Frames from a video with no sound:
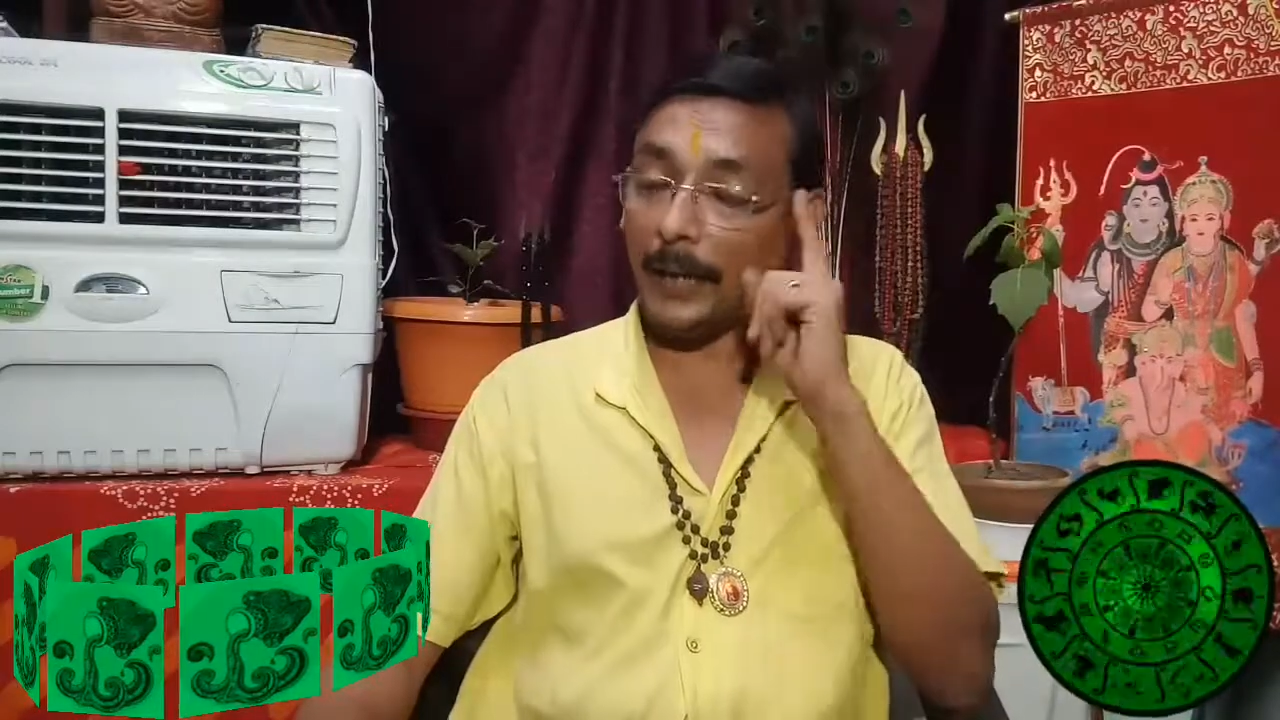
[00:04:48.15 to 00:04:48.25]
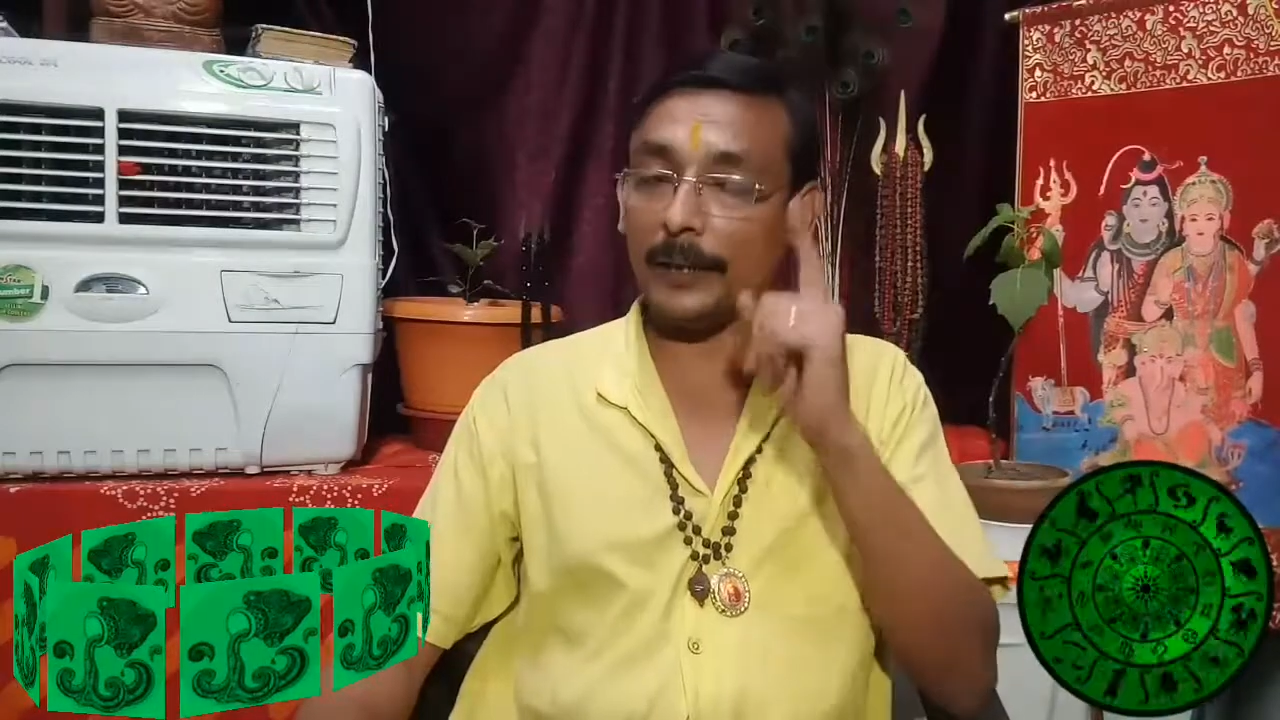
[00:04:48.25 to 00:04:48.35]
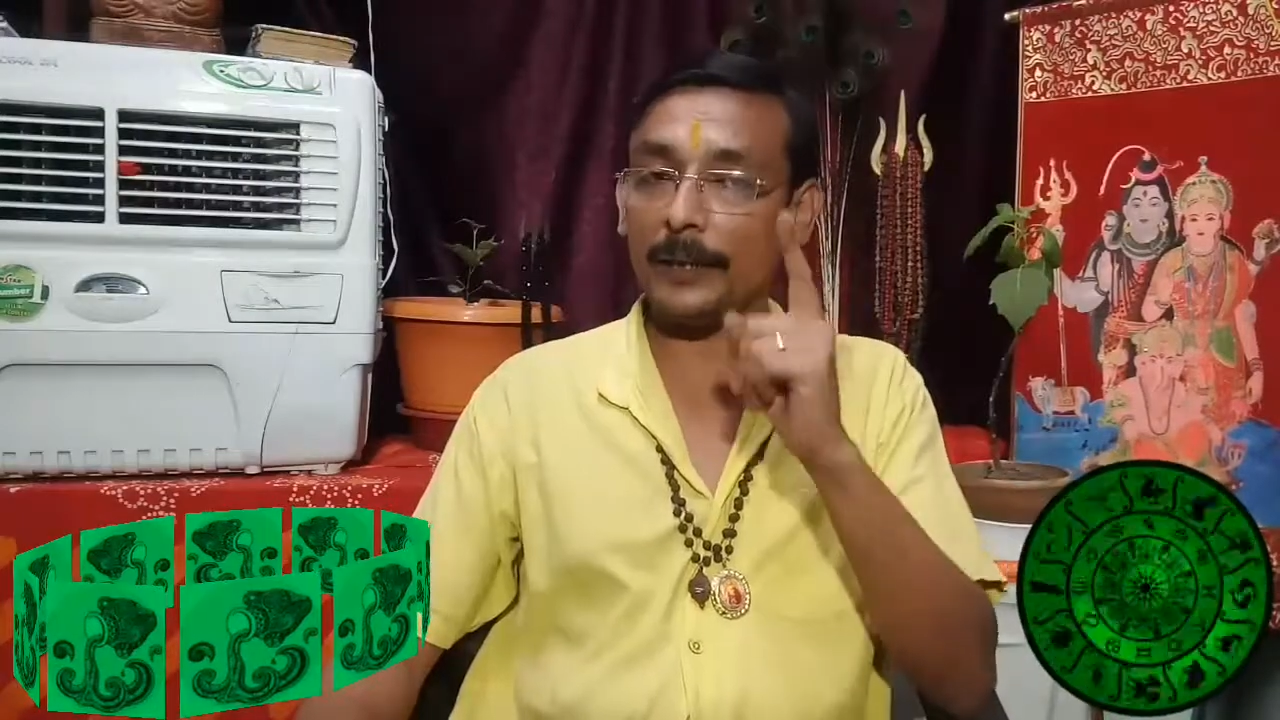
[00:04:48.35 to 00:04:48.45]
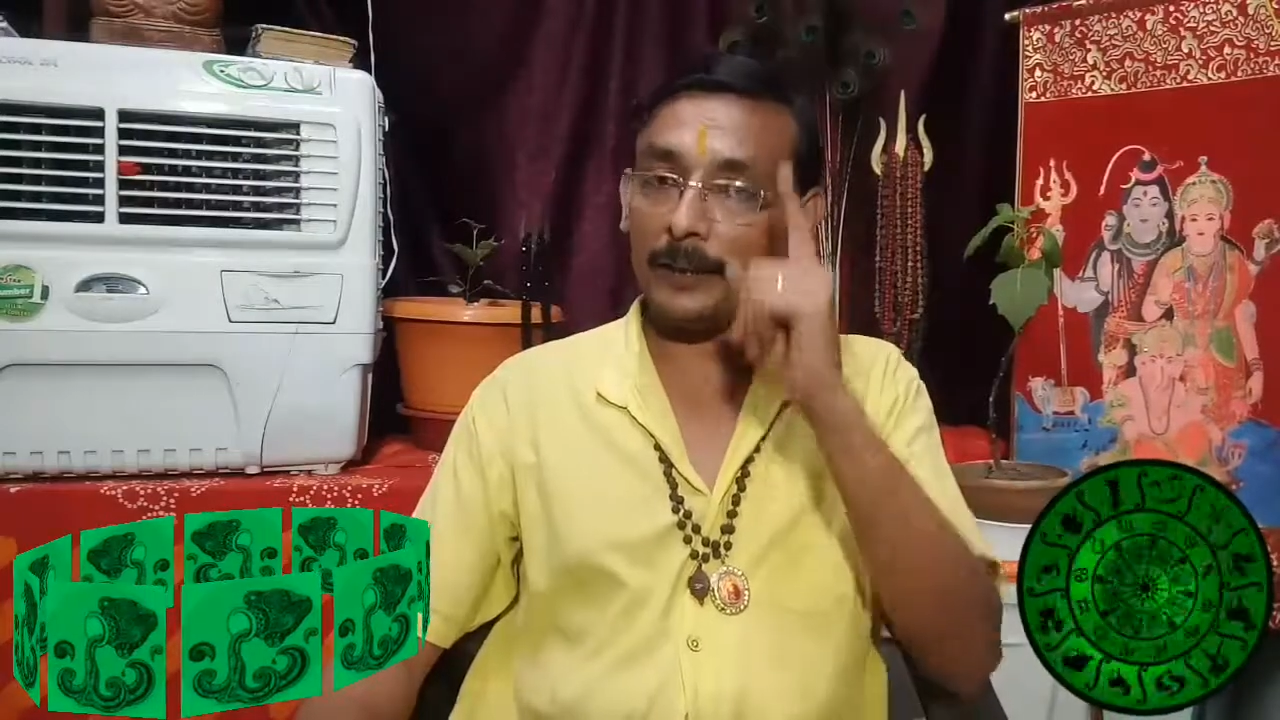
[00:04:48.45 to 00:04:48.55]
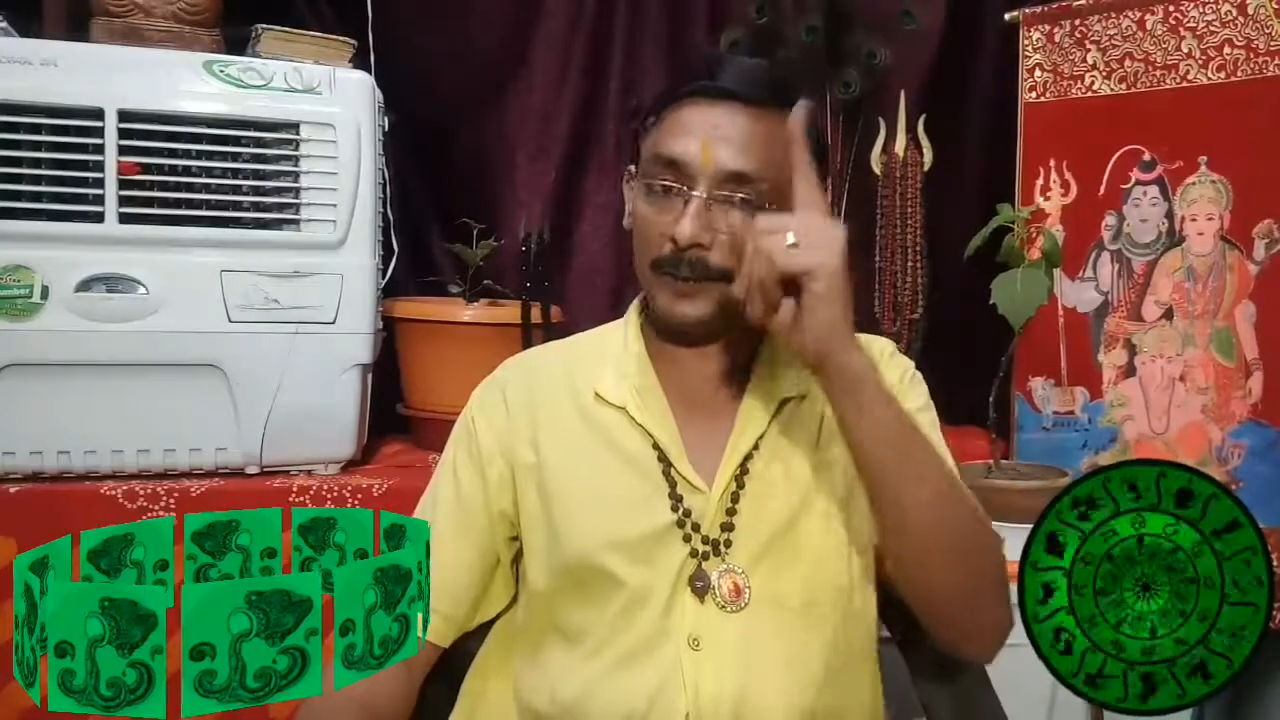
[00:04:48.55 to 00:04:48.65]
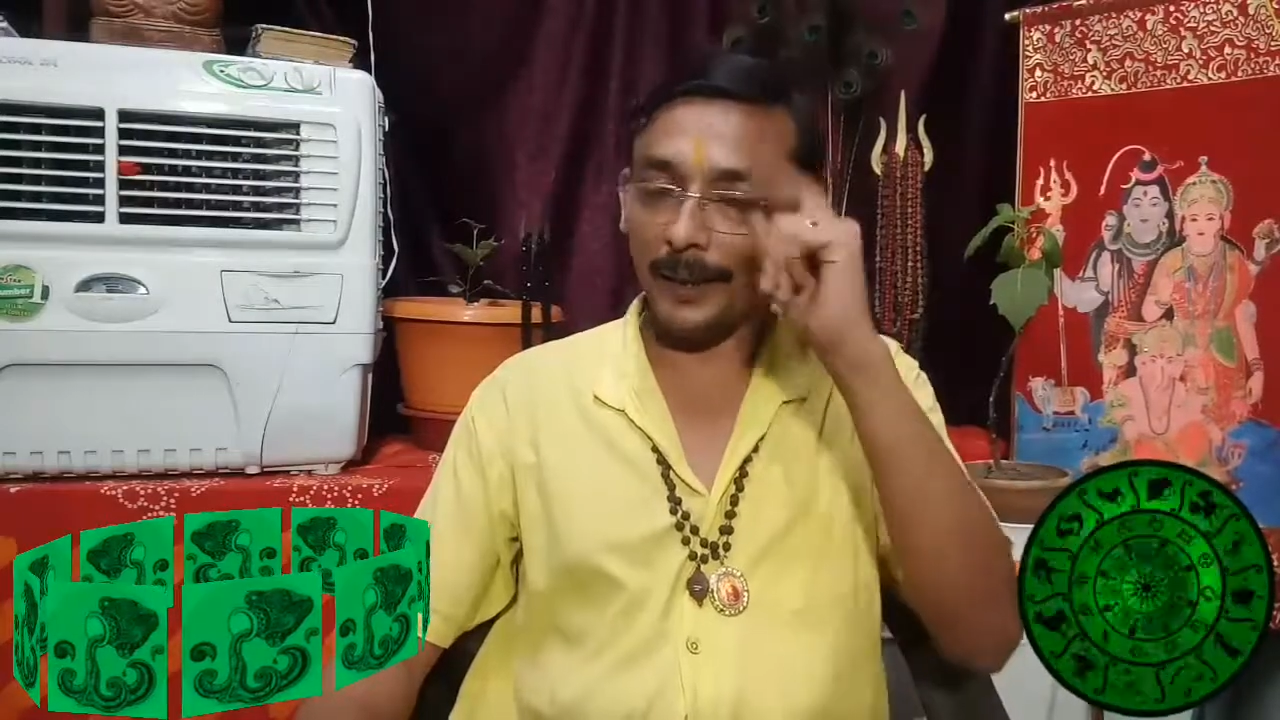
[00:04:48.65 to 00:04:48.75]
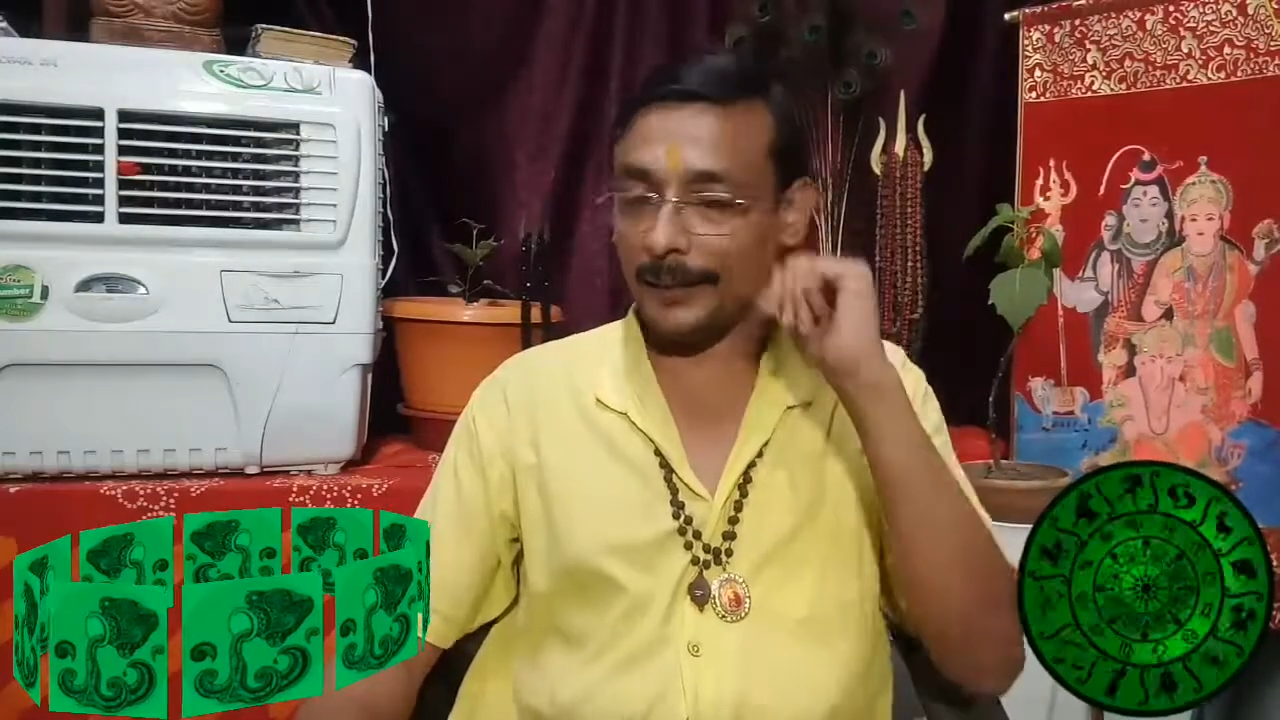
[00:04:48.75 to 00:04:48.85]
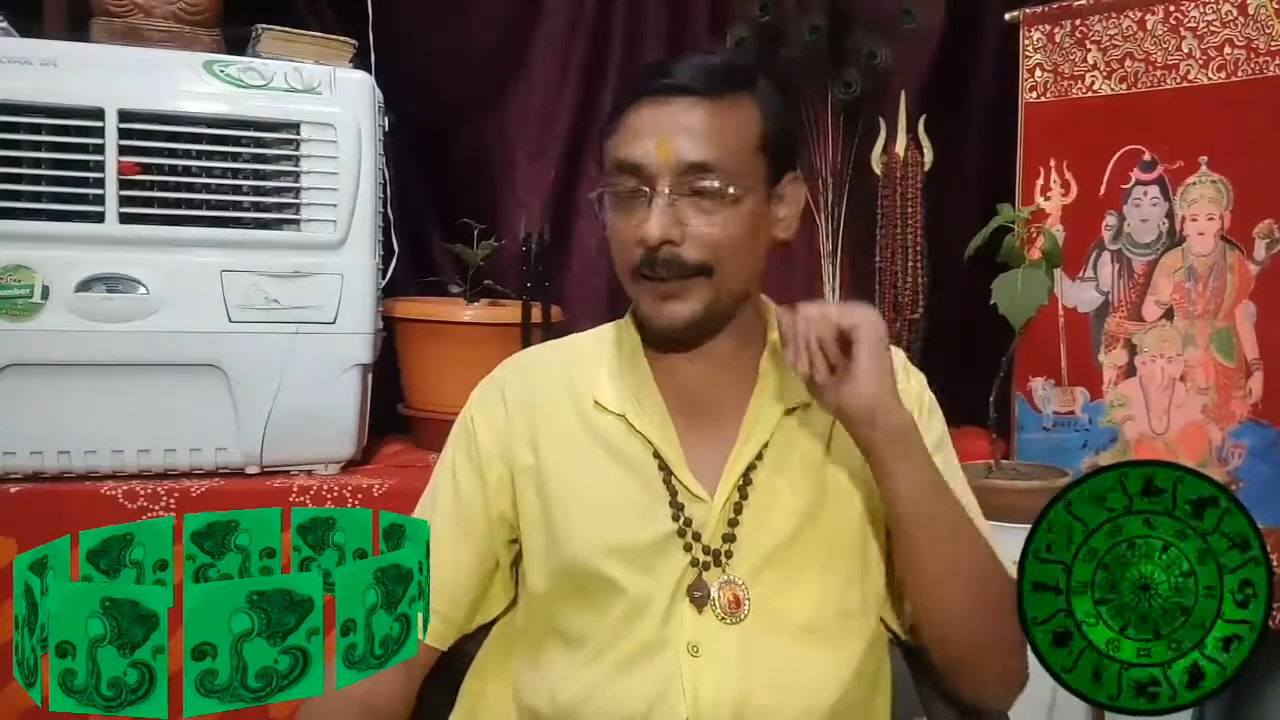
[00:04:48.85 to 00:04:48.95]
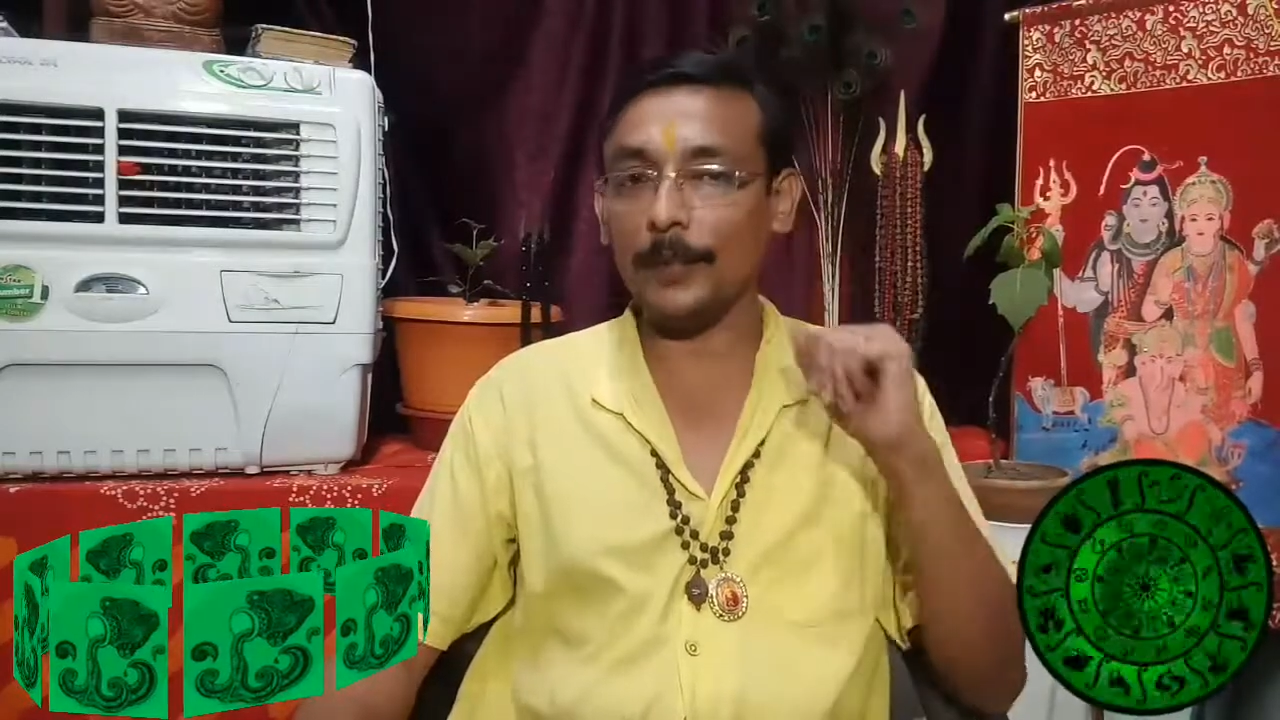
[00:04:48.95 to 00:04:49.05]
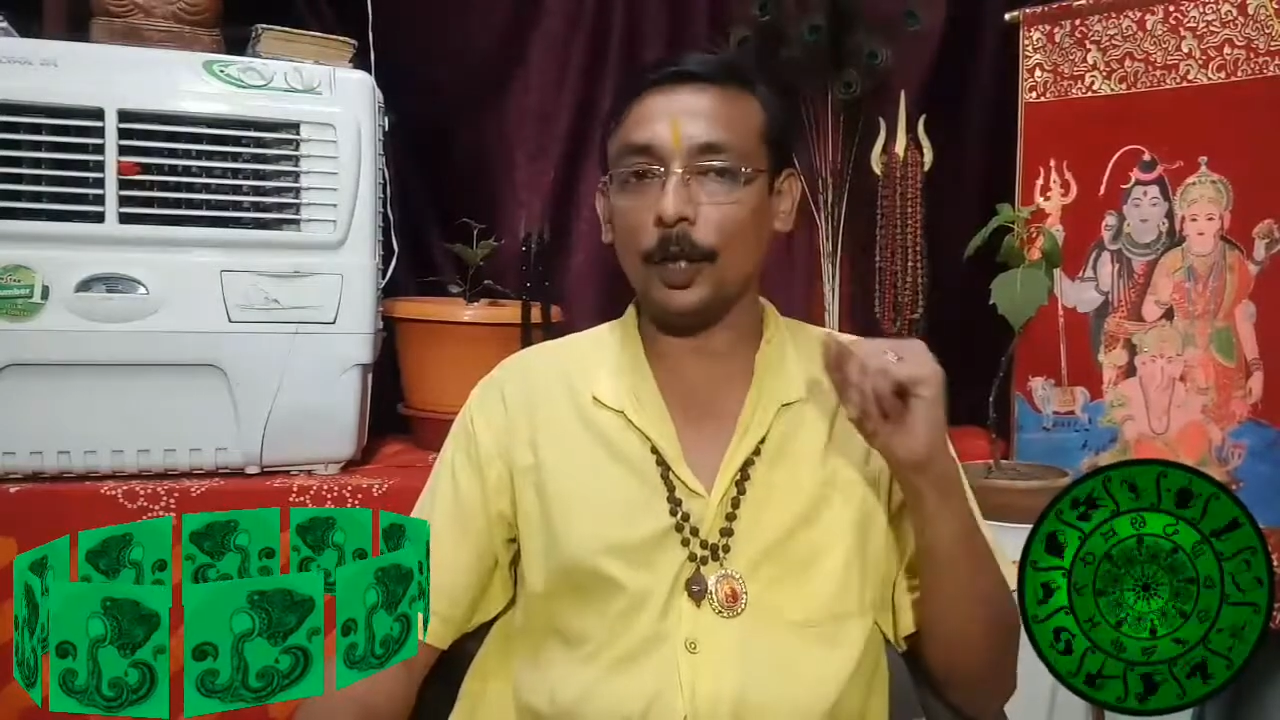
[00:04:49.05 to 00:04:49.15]
and
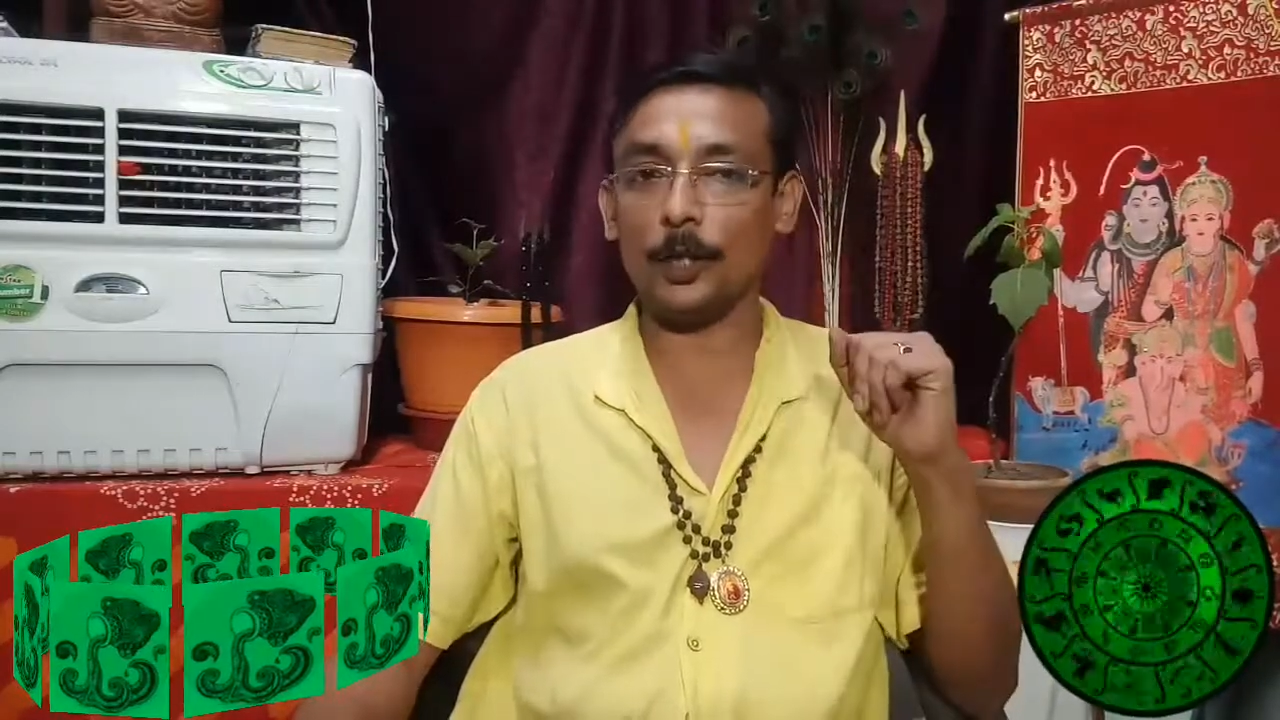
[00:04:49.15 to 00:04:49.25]
thirtieth